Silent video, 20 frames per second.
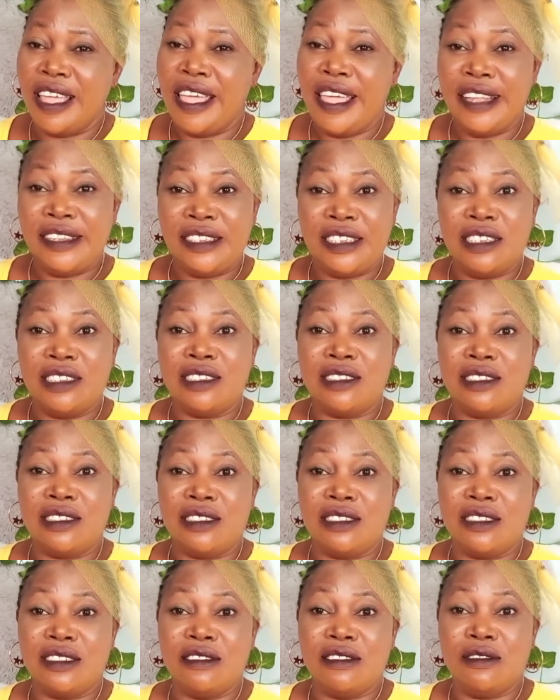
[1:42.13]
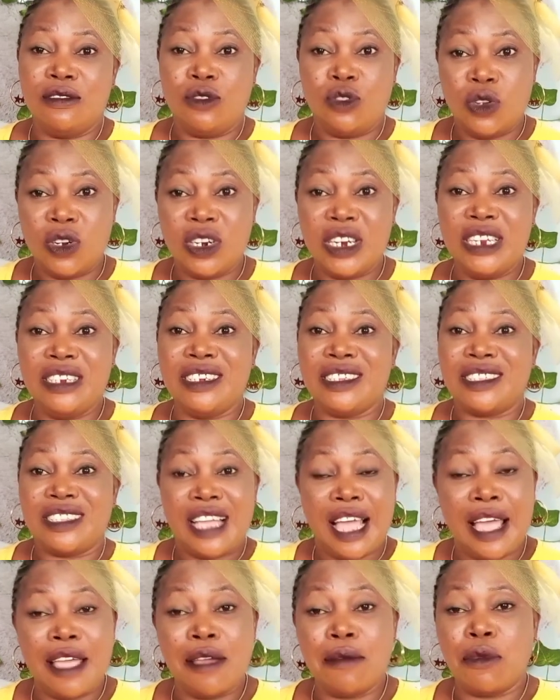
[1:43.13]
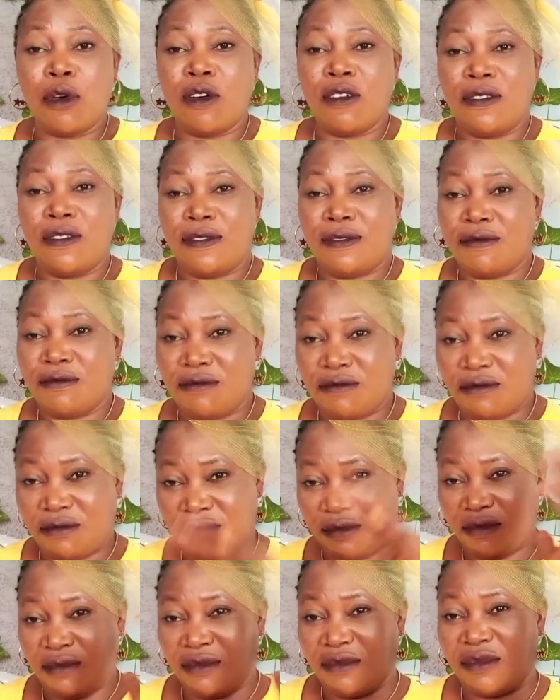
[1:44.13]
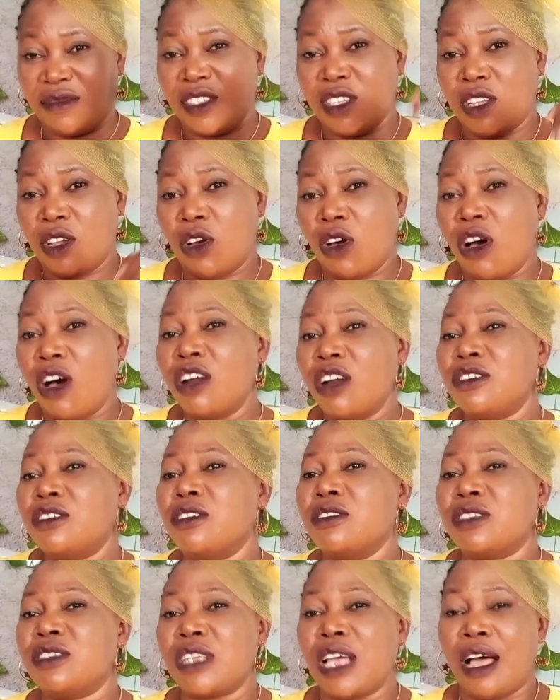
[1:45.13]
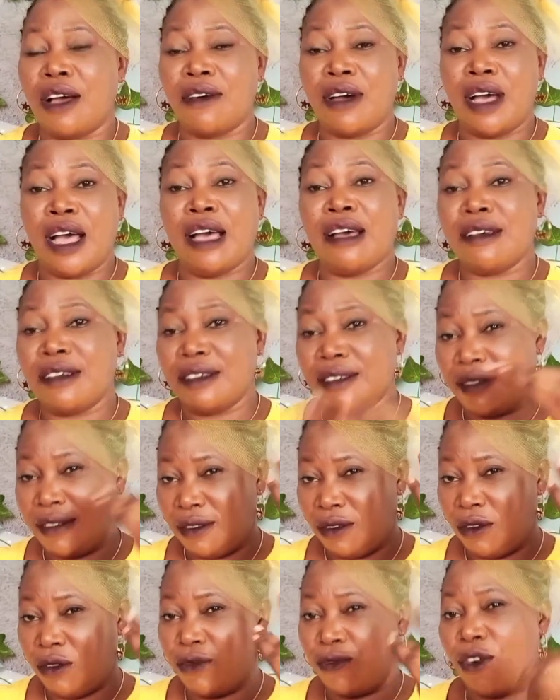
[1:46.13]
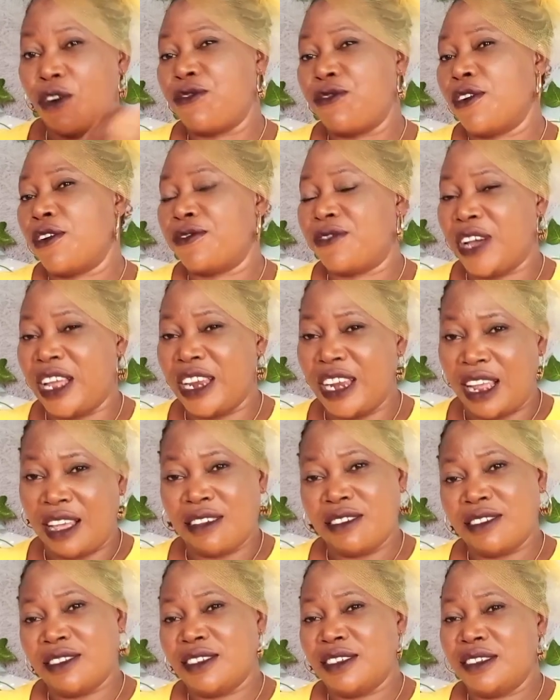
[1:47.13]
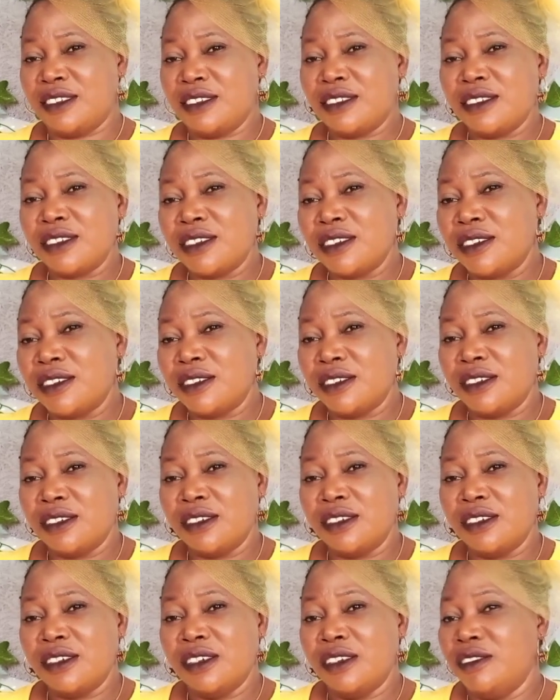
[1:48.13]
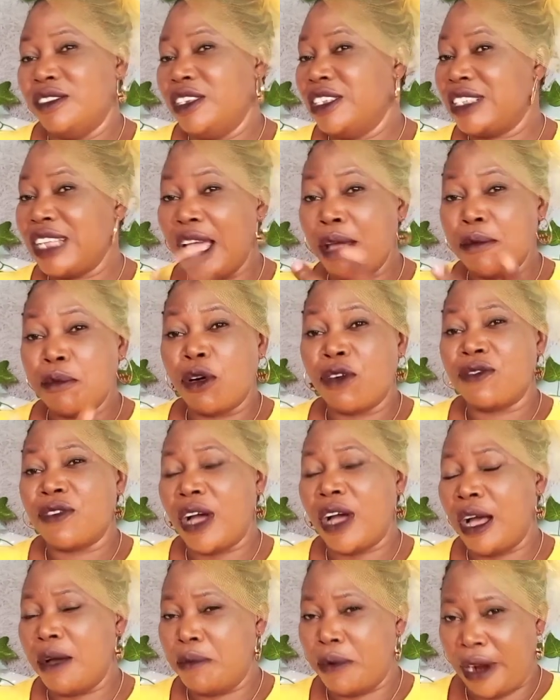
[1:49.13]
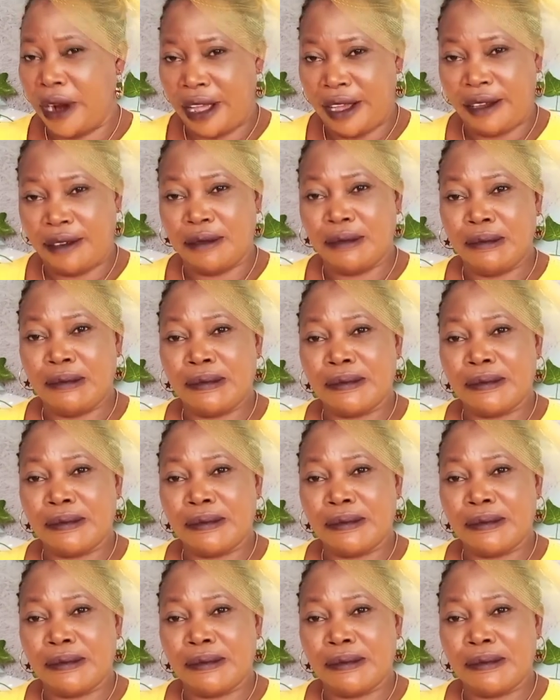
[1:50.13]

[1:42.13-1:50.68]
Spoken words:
it is during the time of all those our forefathers, the time of Abraham.